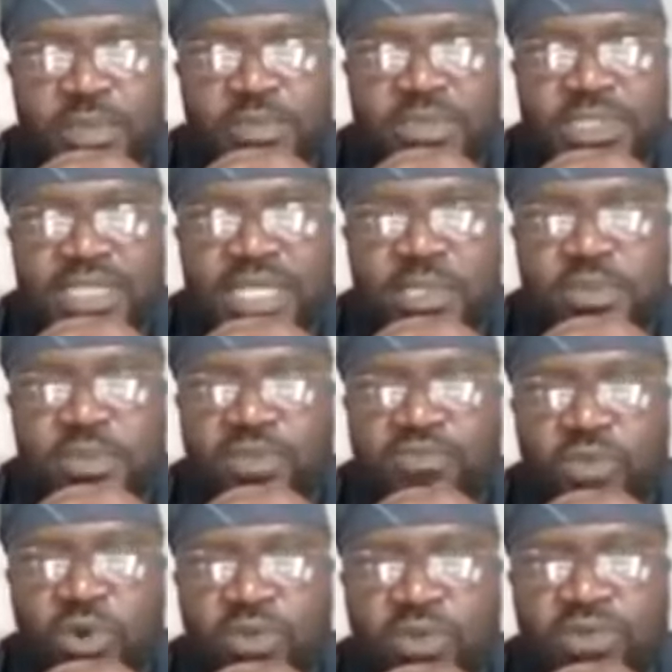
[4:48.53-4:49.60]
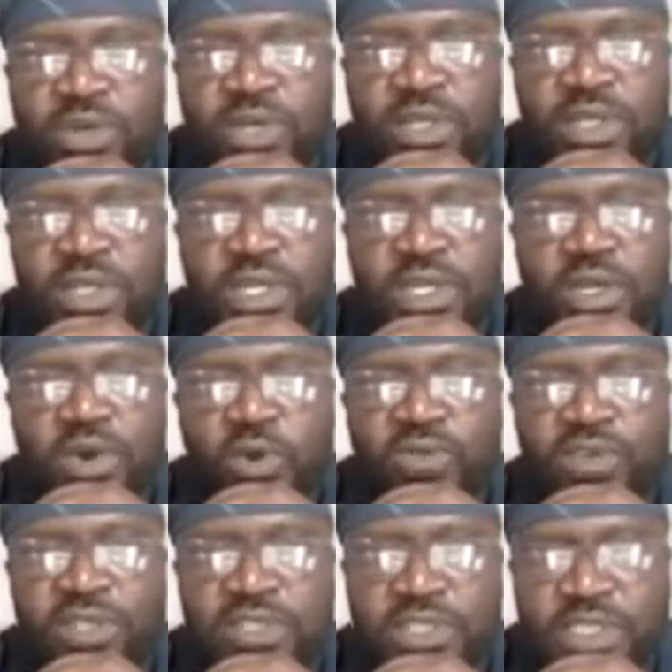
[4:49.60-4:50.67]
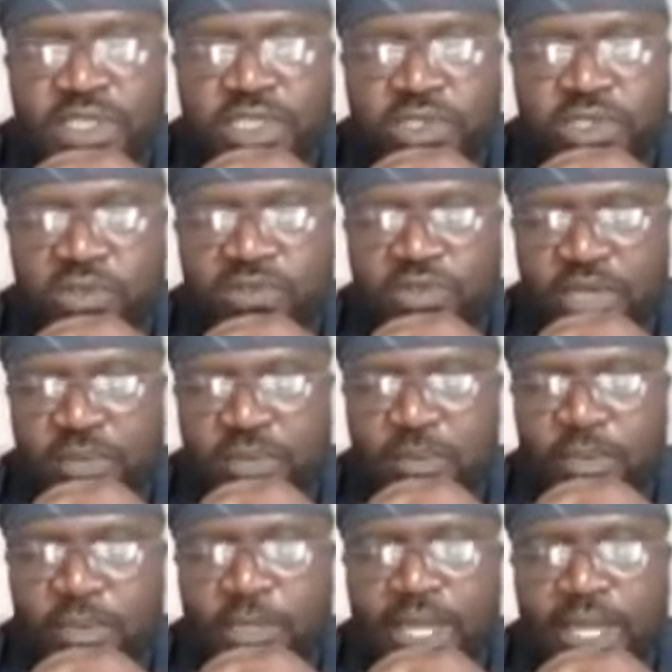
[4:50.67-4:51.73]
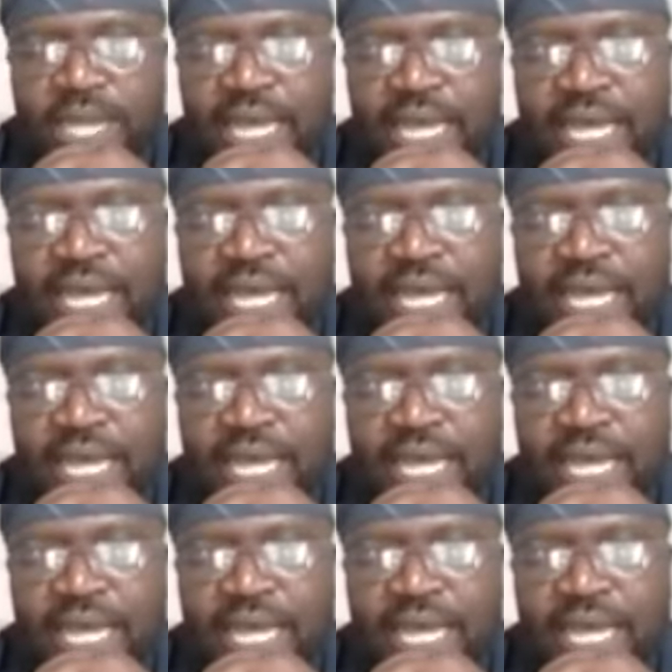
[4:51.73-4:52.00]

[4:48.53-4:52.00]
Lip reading: built startups of over 30 so far,